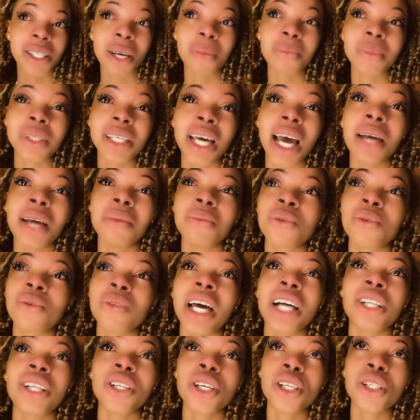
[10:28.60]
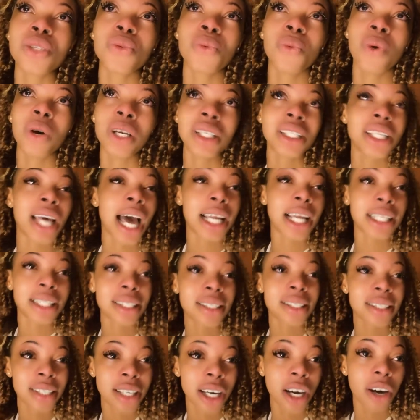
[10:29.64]
Sometimes una just want
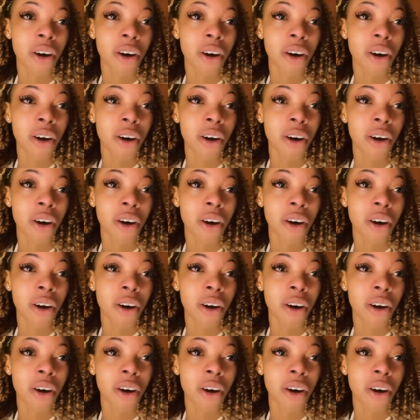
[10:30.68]
this